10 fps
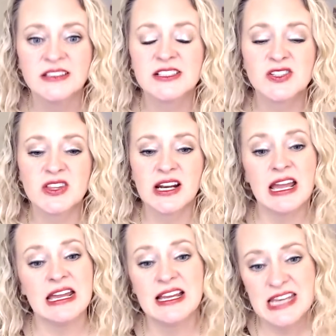So then I
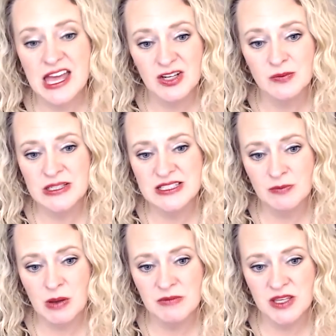ate another piece of
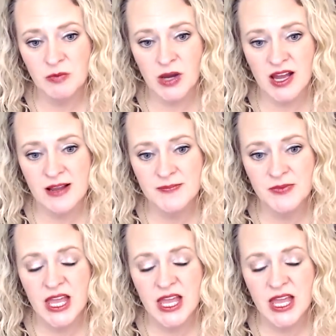pumpkin pie.